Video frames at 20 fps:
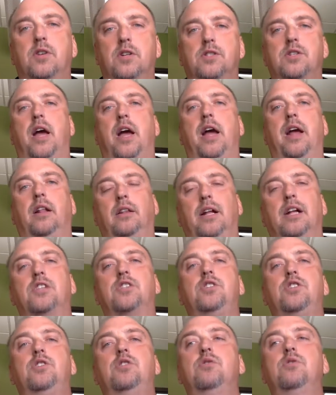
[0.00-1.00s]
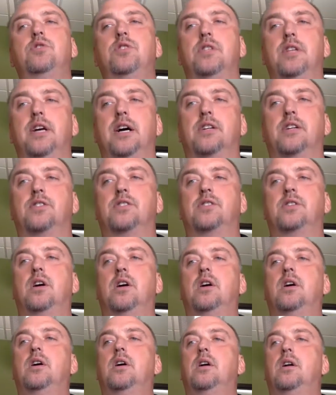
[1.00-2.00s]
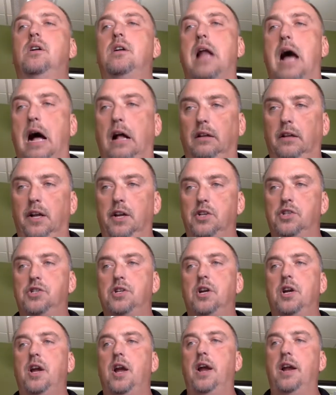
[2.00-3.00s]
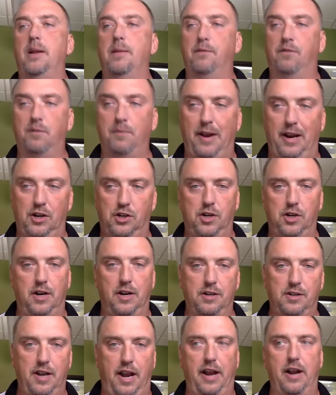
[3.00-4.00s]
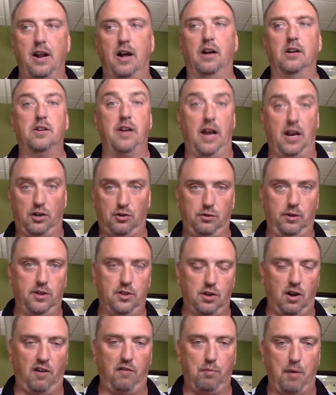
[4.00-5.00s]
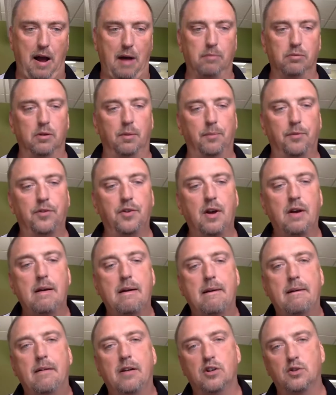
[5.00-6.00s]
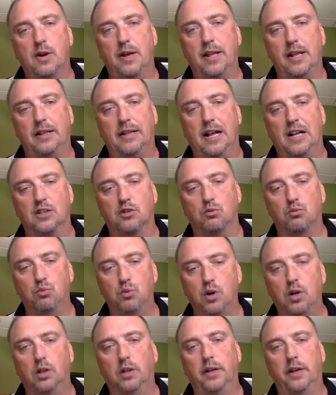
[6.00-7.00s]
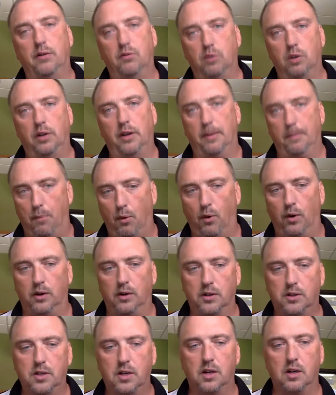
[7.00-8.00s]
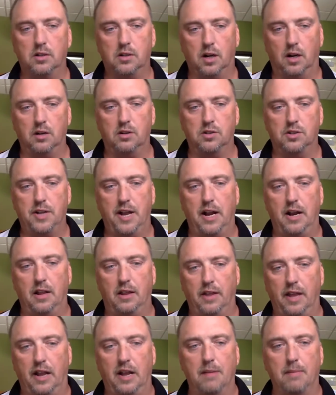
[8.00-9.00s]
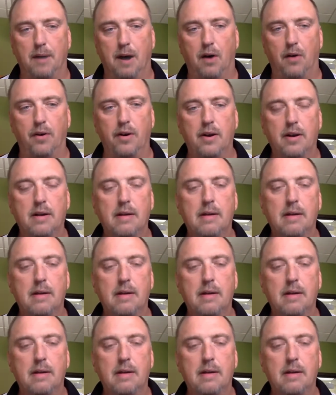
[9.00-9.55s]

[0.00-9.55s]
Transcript: to say, let's use this knowledge and information and data to actually solve problems. And so I think that's really, really important to understand and think about.